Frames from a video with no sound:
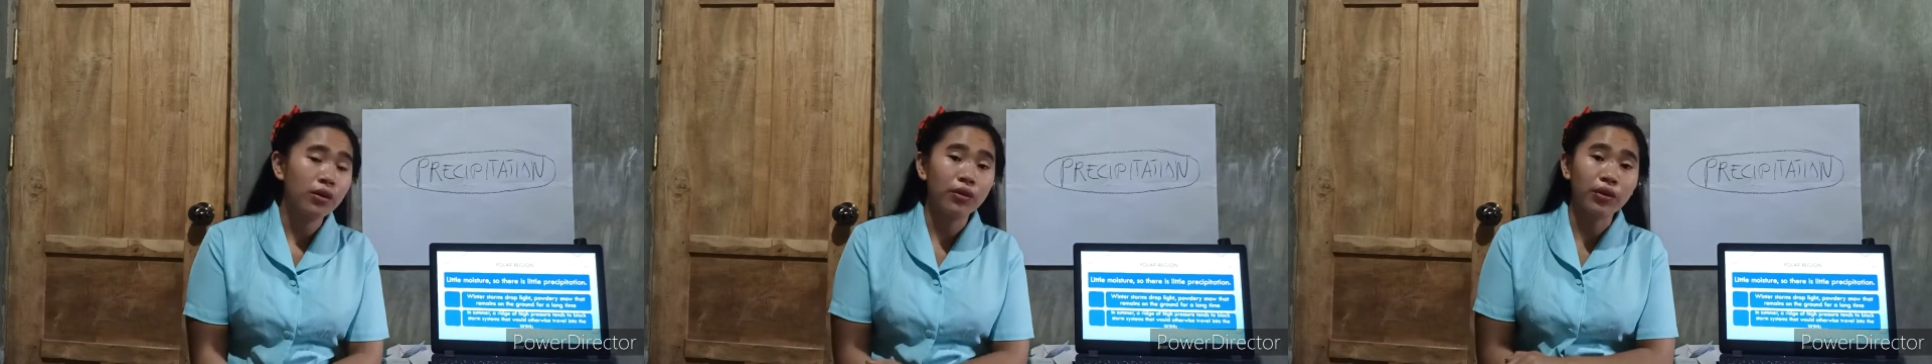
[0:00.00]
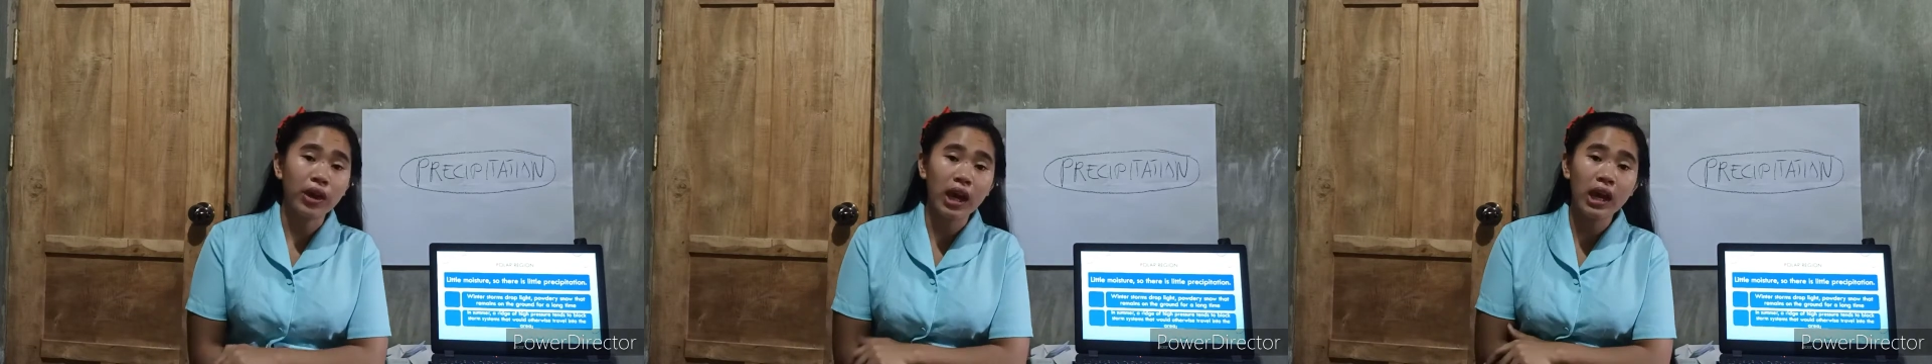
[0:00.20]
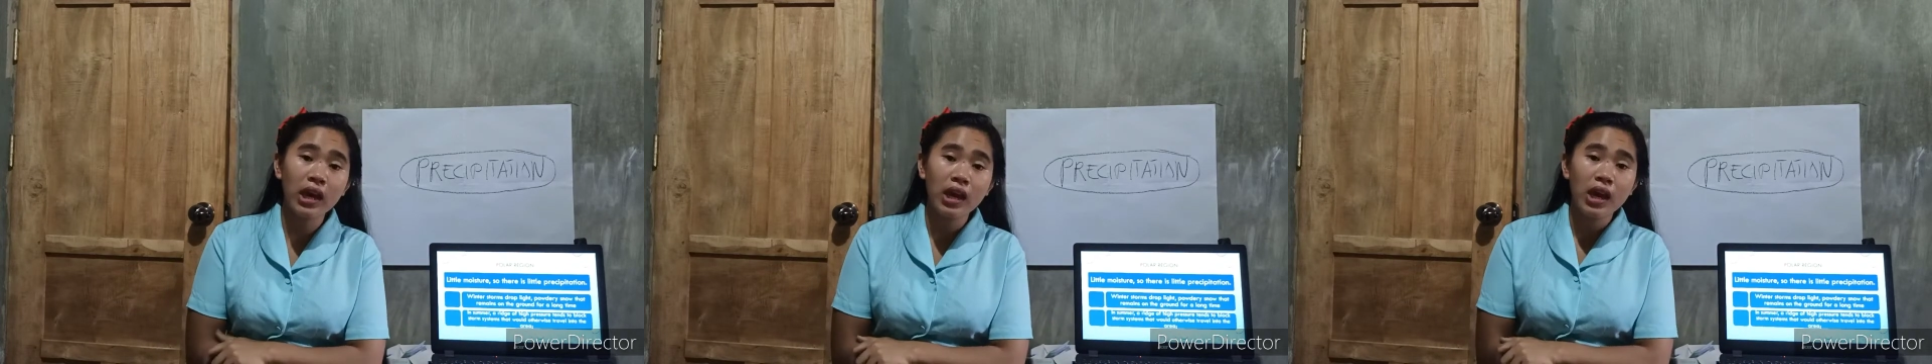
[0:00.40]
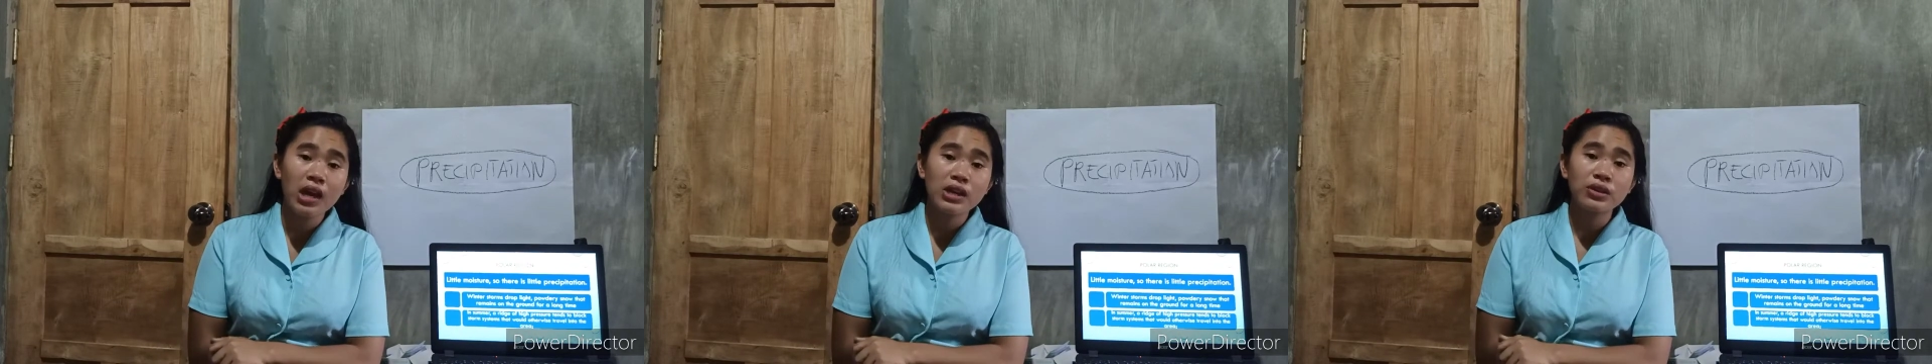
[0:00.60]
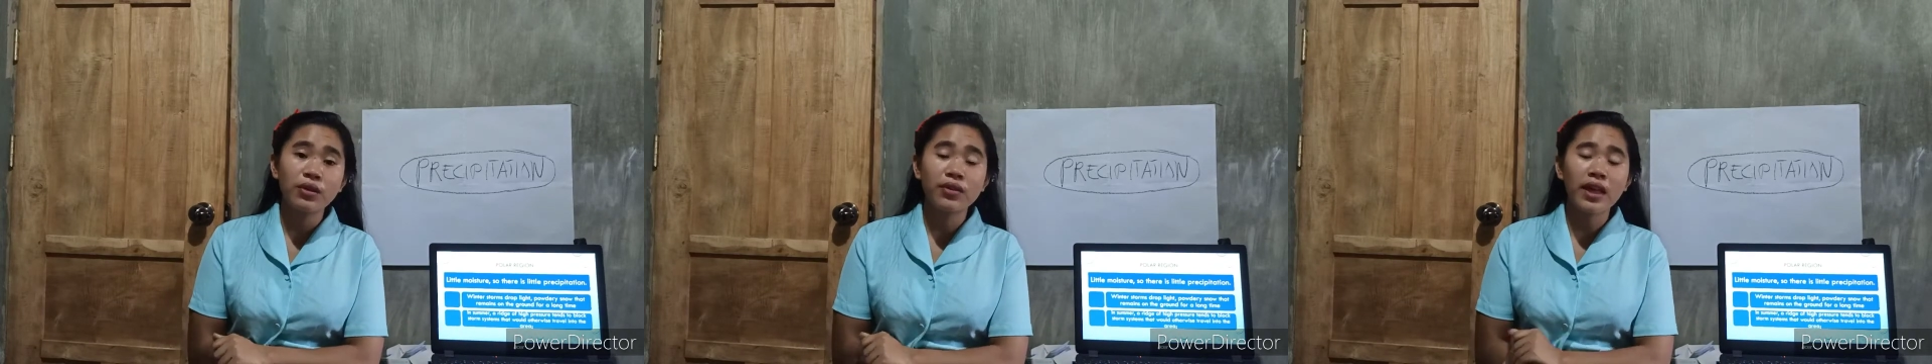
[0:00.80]
Okay,
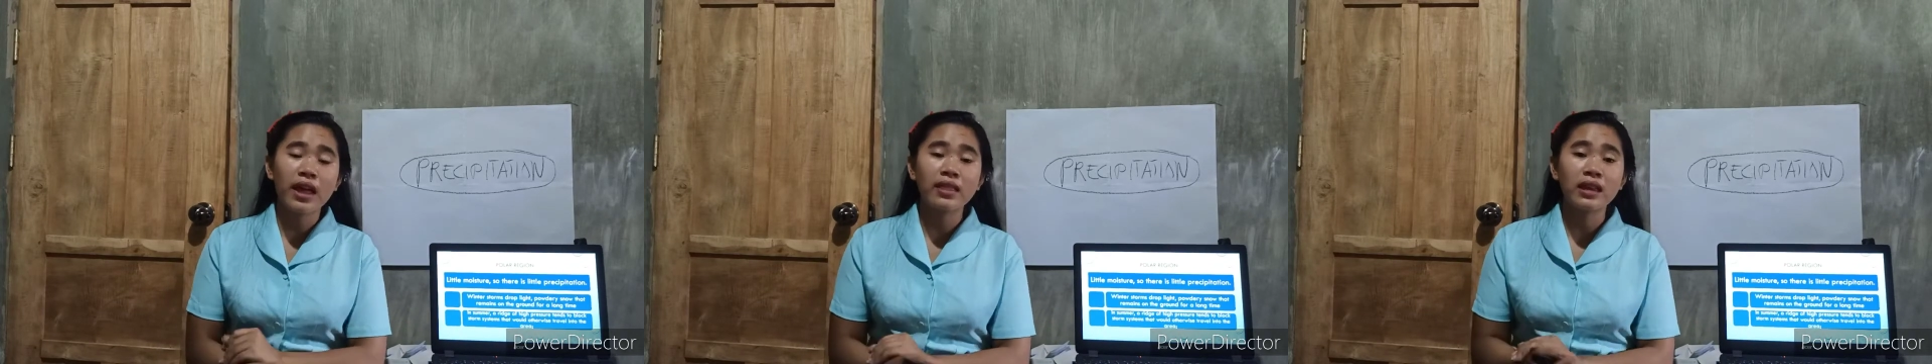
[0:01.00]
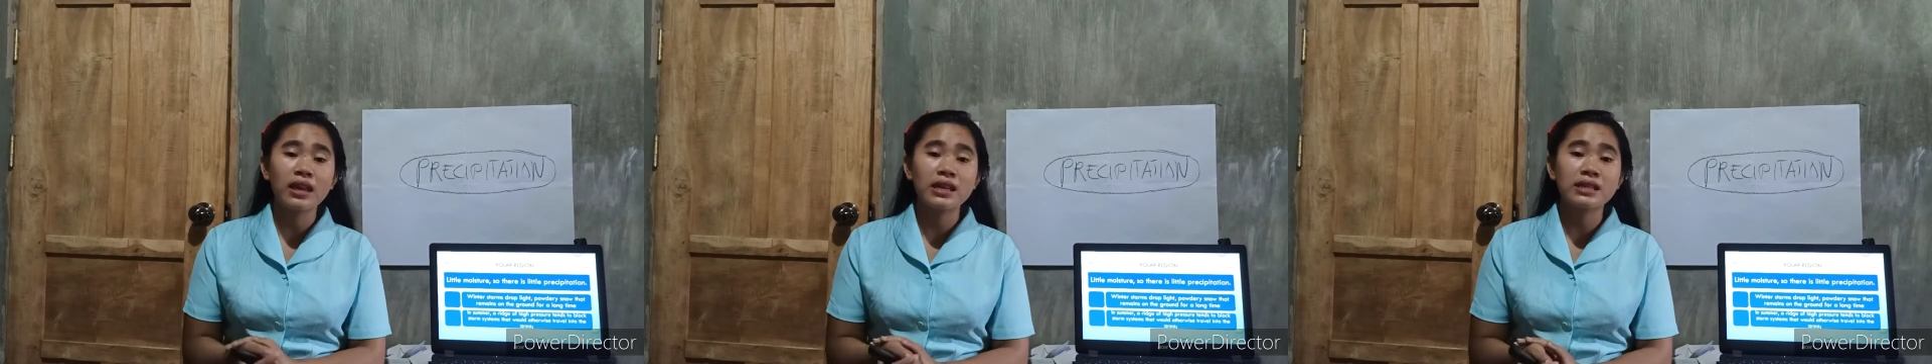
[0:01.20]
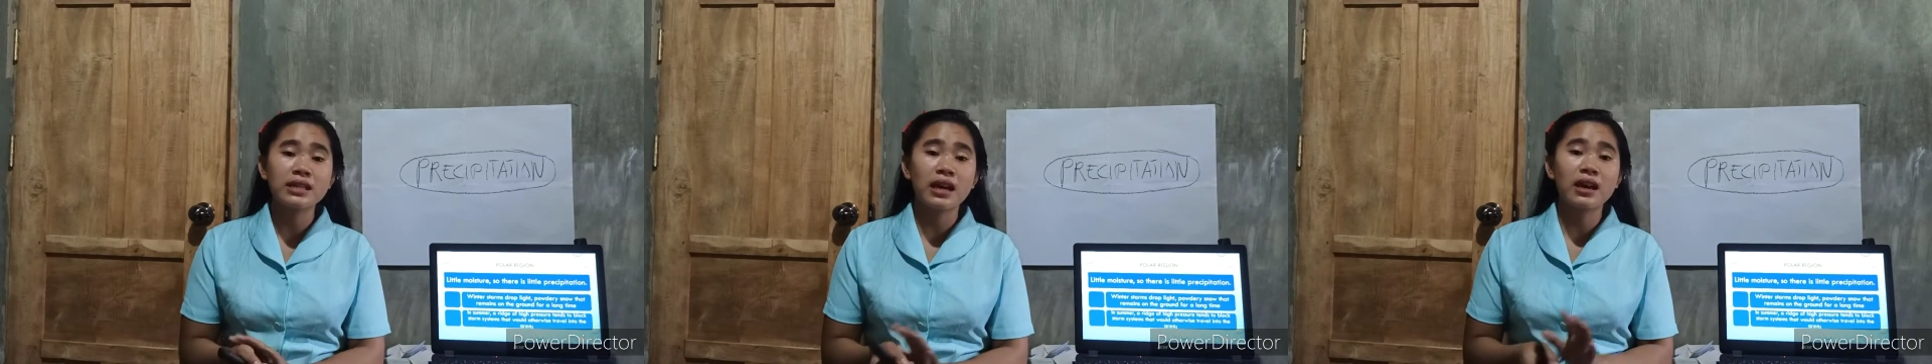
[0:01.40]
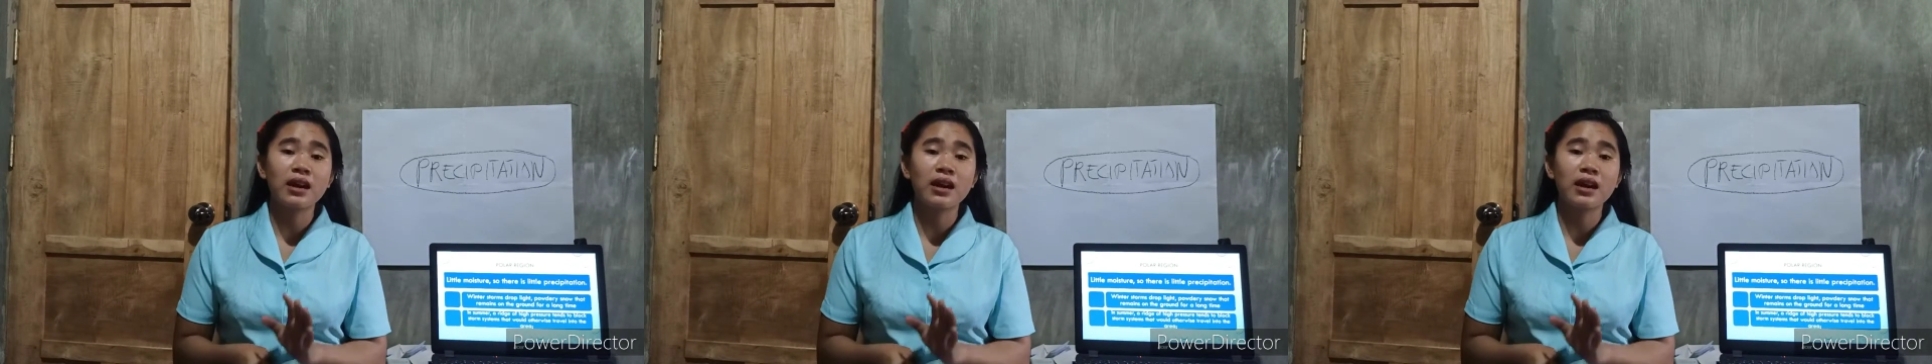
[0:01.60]
so that is